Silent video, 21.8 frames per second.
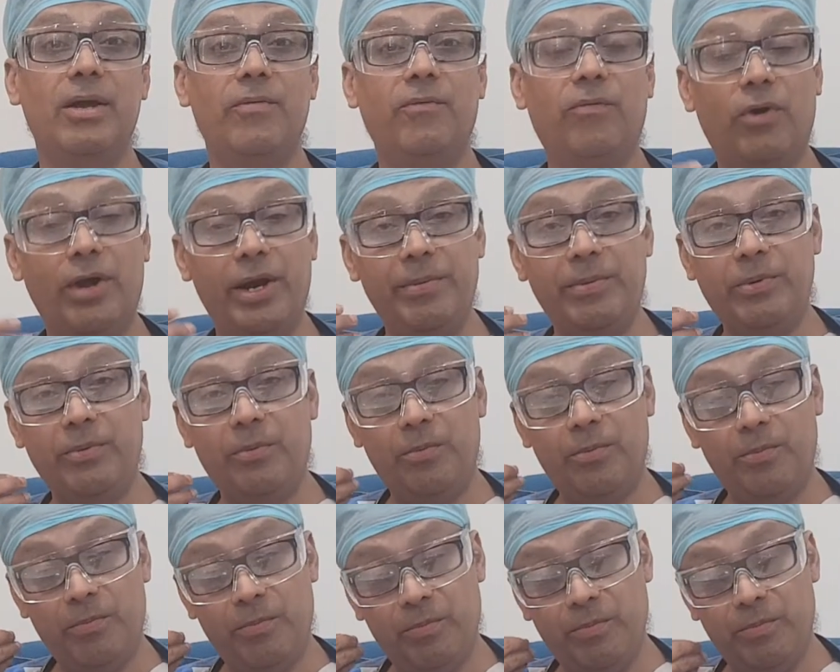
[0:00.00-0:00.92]
for him to
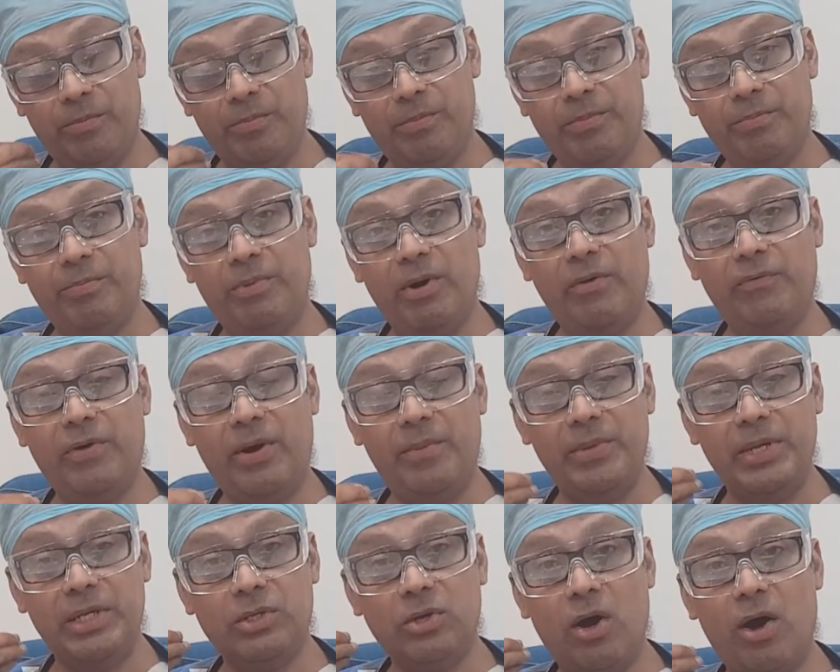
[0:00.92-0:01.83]
perform
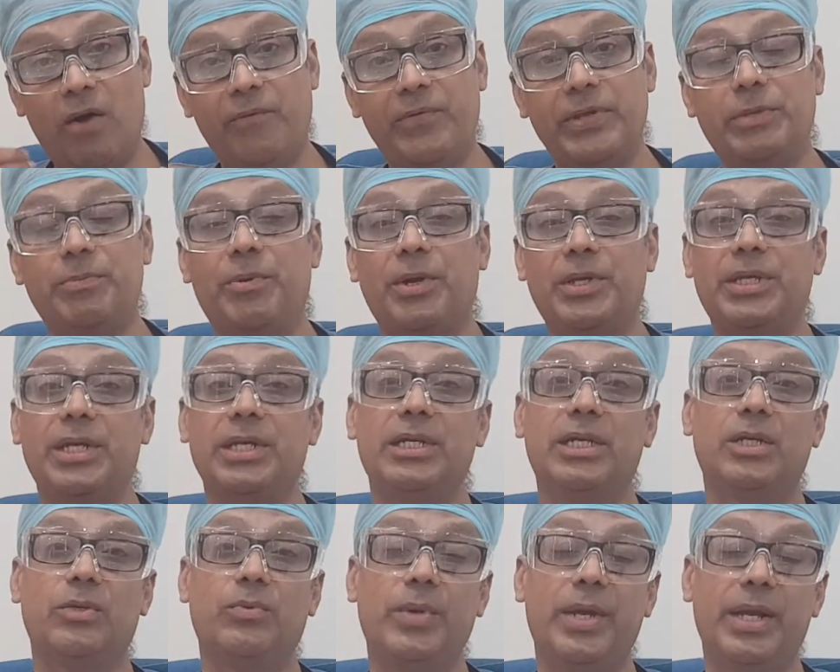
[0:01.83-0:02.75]
his office
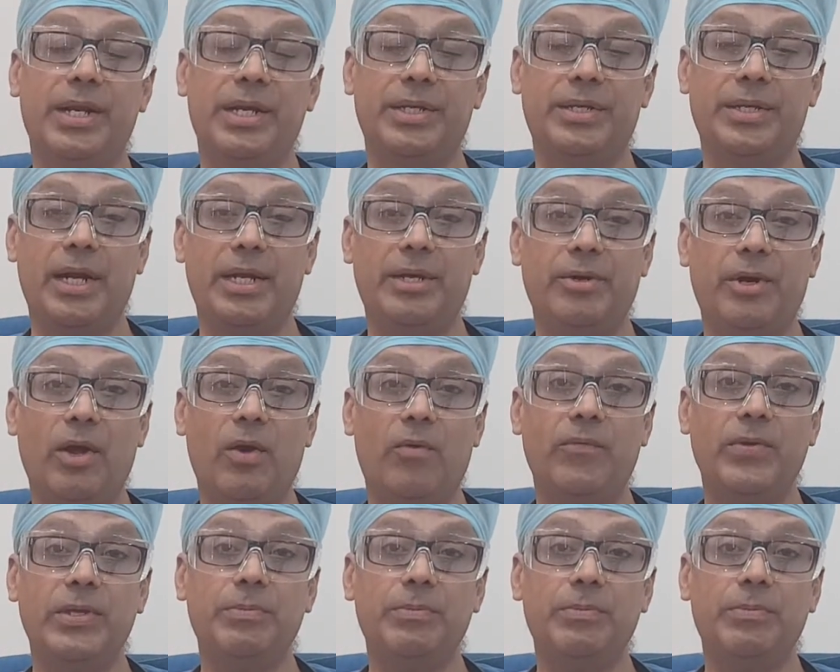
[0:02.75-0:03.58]
procedures, various day-to-day office